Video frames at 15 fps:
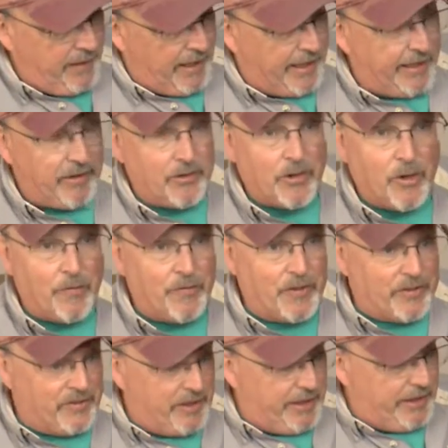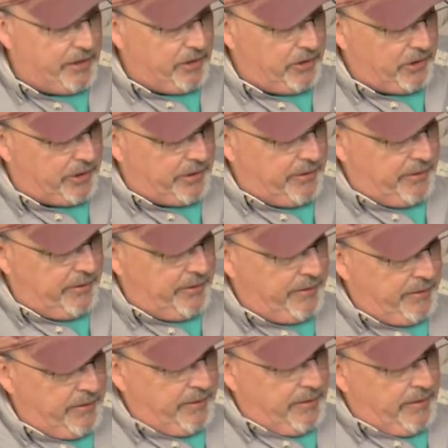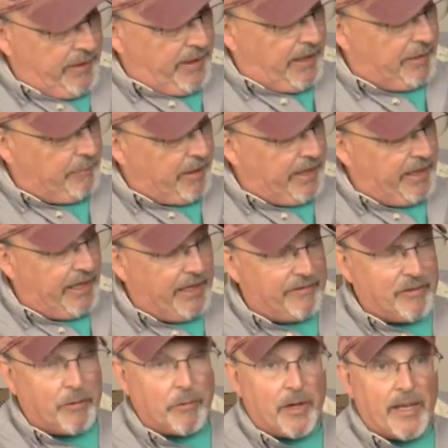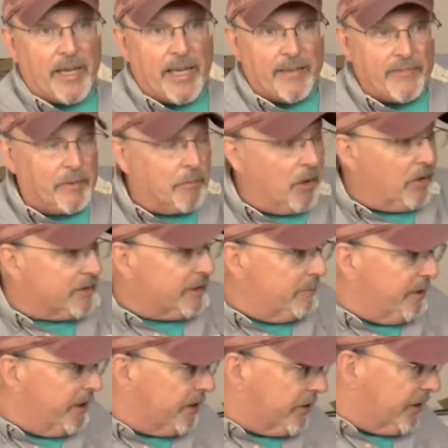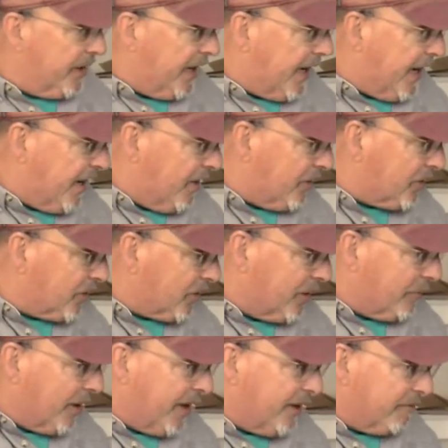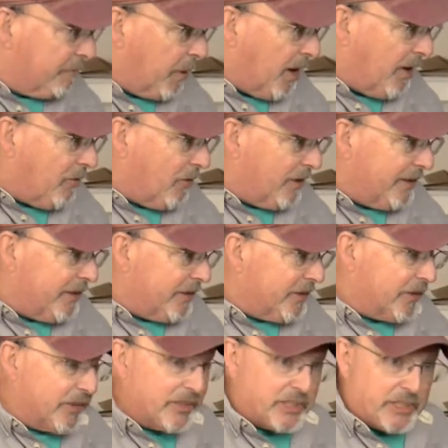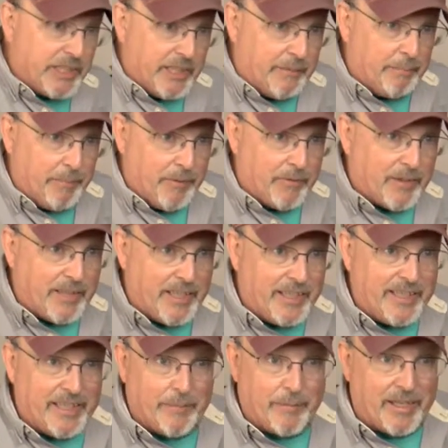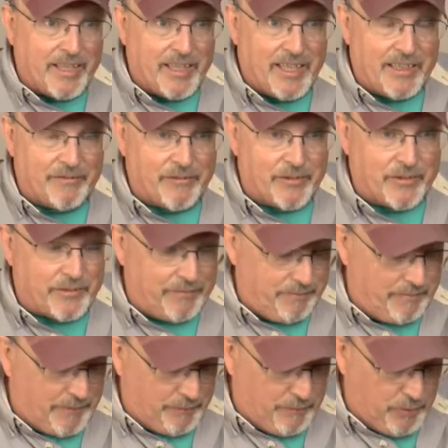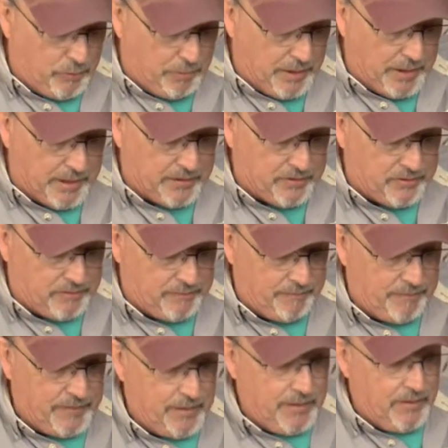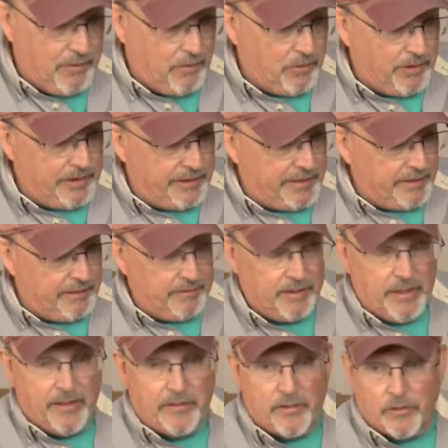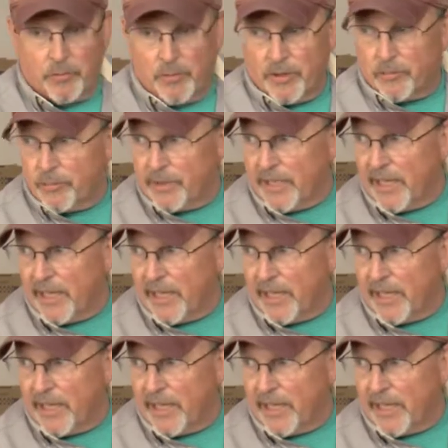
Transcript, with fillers: I don't know if it's any good. I might have a, have a multimeter in the house, or I might have bought one. They're dirt cheap. Okay, you can get them online for a few bucks, or you get those ones we